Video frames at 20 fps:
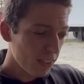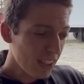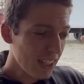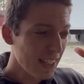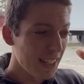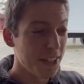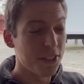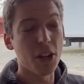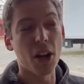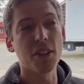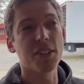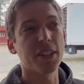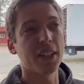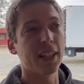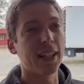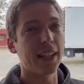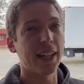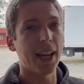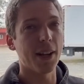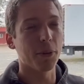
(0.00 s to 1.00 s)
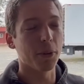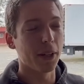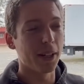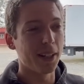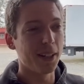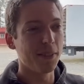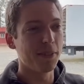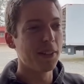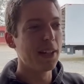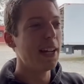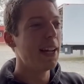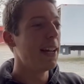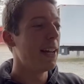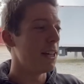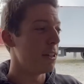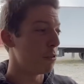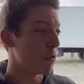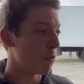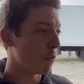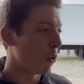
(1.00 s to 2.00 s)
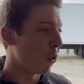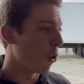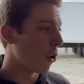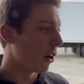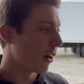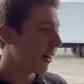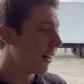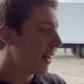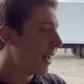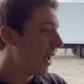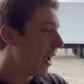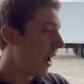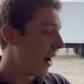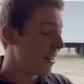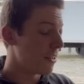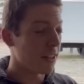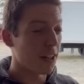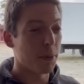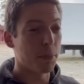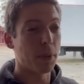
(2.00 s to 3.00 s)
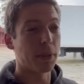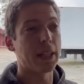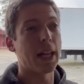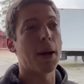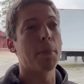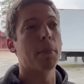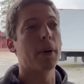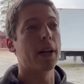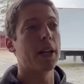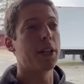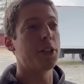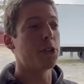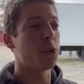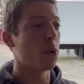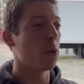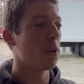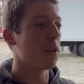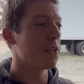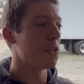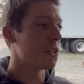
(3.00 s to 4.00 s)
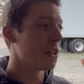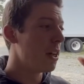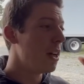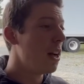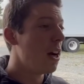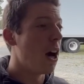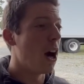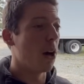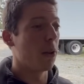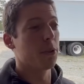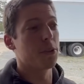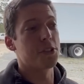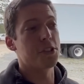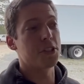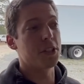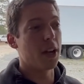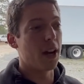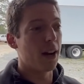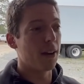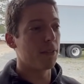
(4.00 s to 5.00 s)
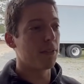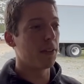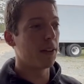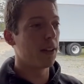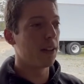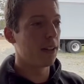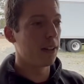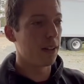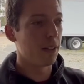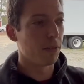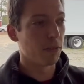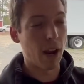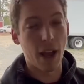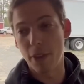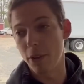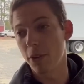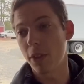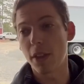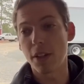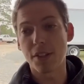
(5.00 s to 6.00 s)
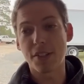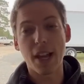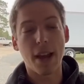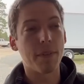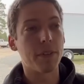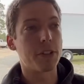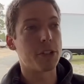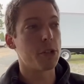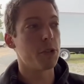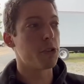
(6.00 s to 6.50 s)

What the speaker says: He's also going to get rid of his Ford, and he's going to put that money towards other stuff rather than just having two